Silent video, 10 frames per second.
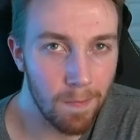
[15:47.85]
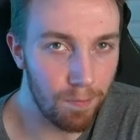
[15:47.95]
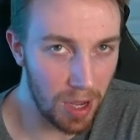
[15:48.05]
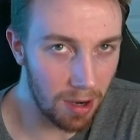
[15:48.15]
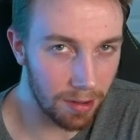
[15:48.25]

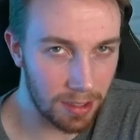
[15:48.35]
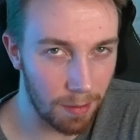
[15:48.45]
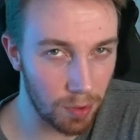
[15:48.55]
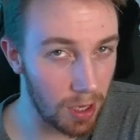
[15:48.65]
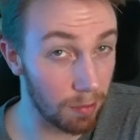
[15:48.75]
been on the same
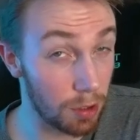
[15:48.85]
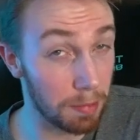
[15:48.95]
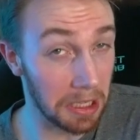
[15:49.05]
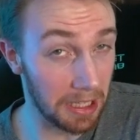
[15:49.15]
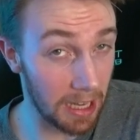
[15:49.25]
team to
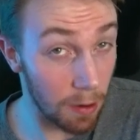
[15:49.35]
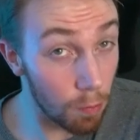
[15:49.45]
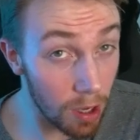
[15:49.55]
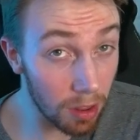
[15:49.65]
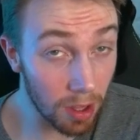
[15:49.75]
begin with.